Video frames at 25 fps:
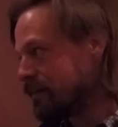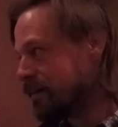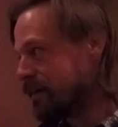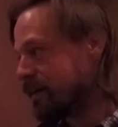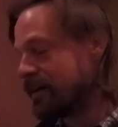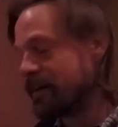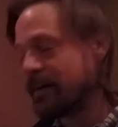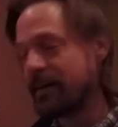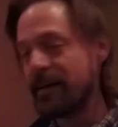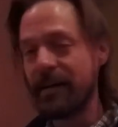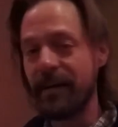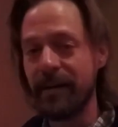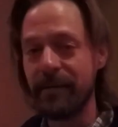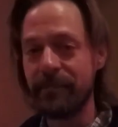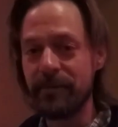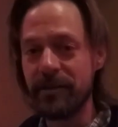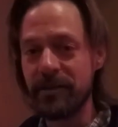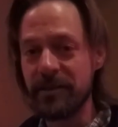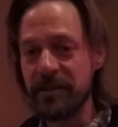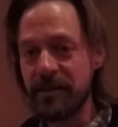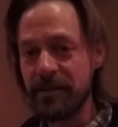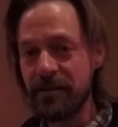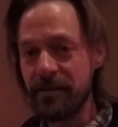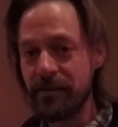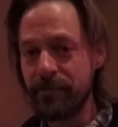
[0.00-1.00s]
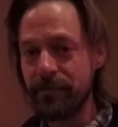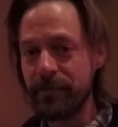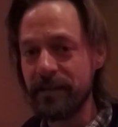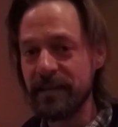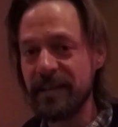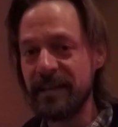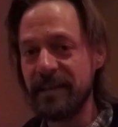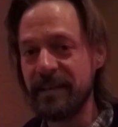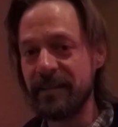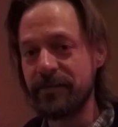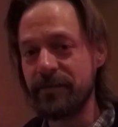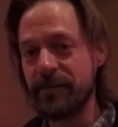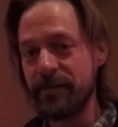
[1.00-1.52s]
I'm just going to
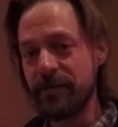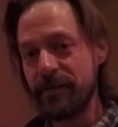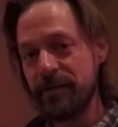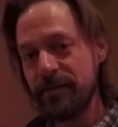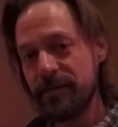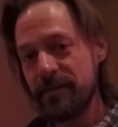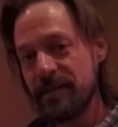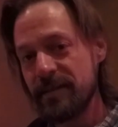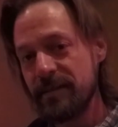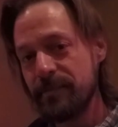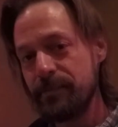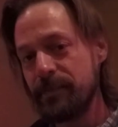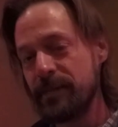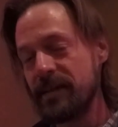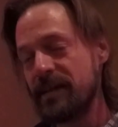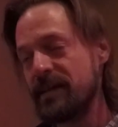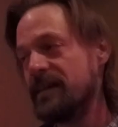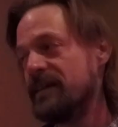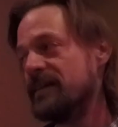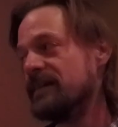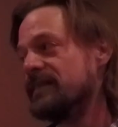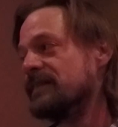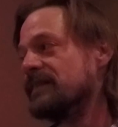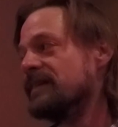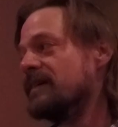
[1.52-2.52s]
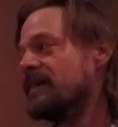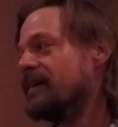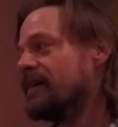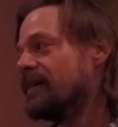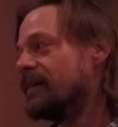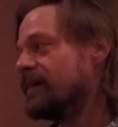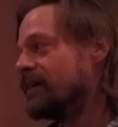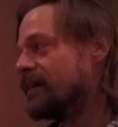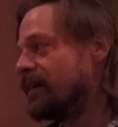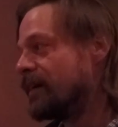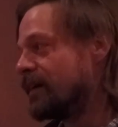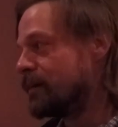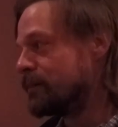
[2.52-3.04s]
really introduce it because
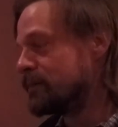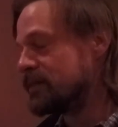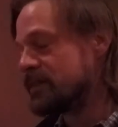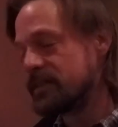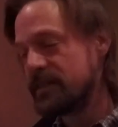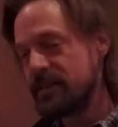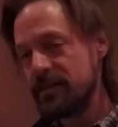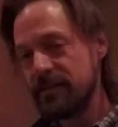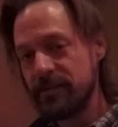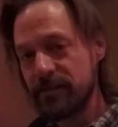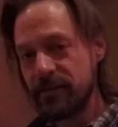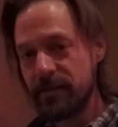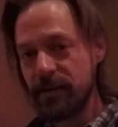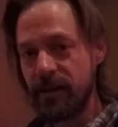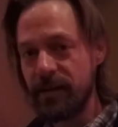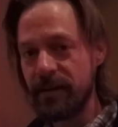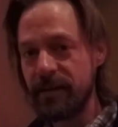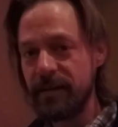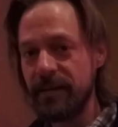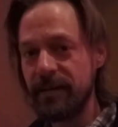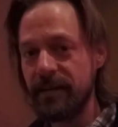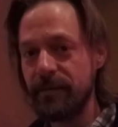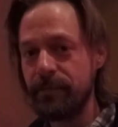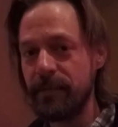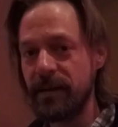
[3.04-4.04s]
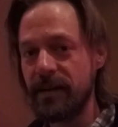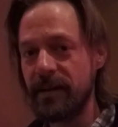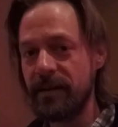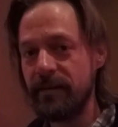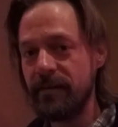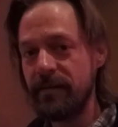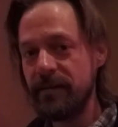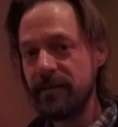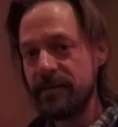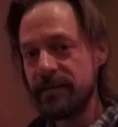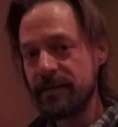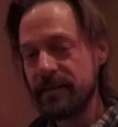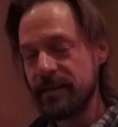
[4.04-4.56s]
I'm still targeting
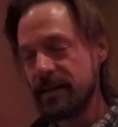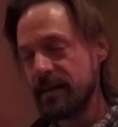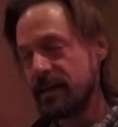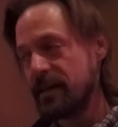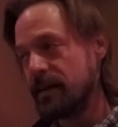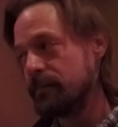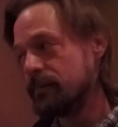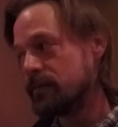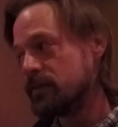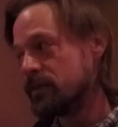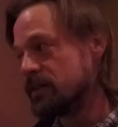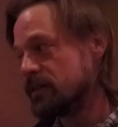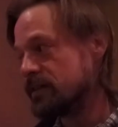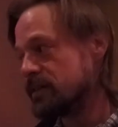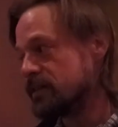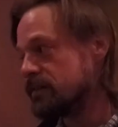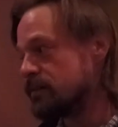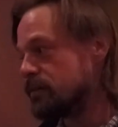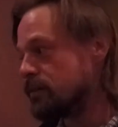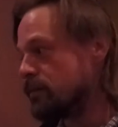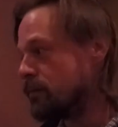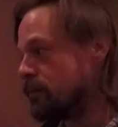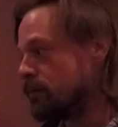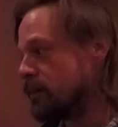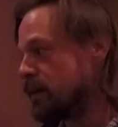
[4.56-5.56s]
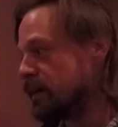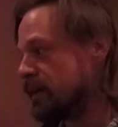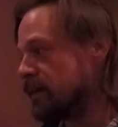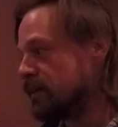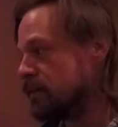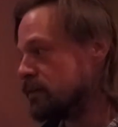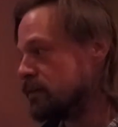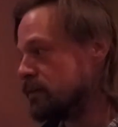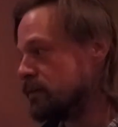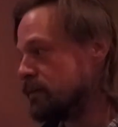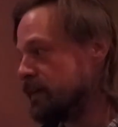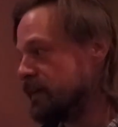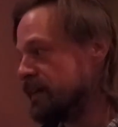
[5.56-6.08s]
beginners and I'm just wanting
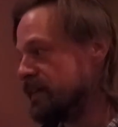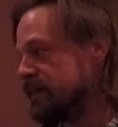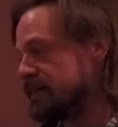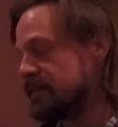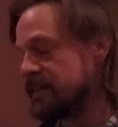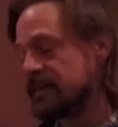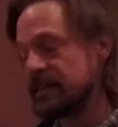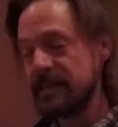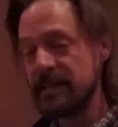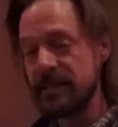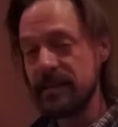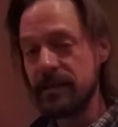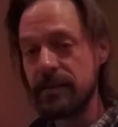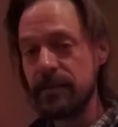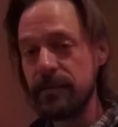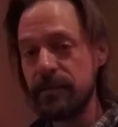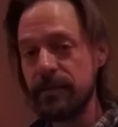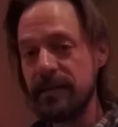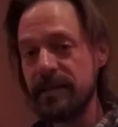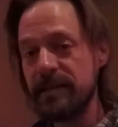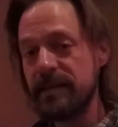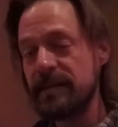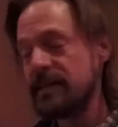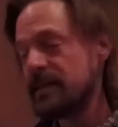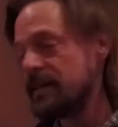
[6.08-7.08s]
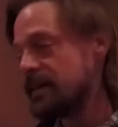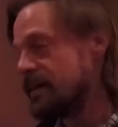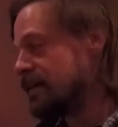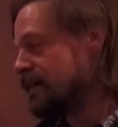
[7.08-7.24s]
to ease into it.